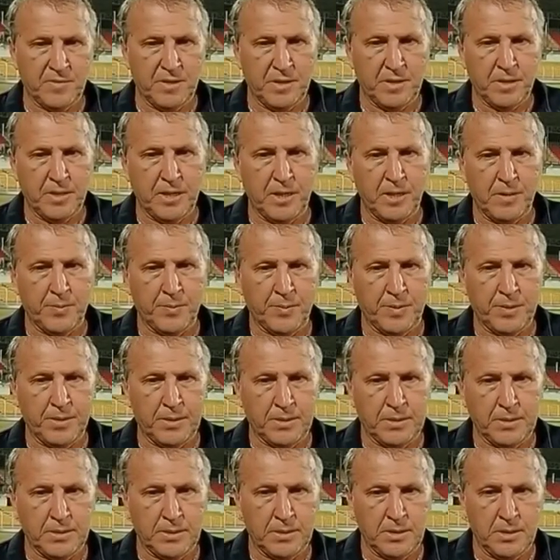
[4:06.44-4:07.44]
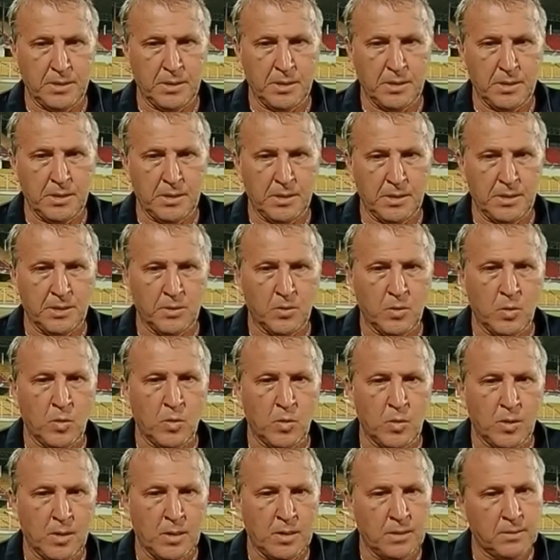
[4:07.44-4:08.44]
very happy here in
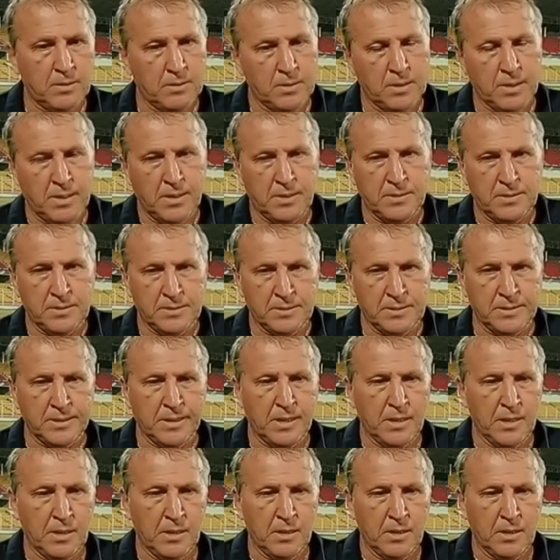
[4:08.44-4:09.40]
Goa and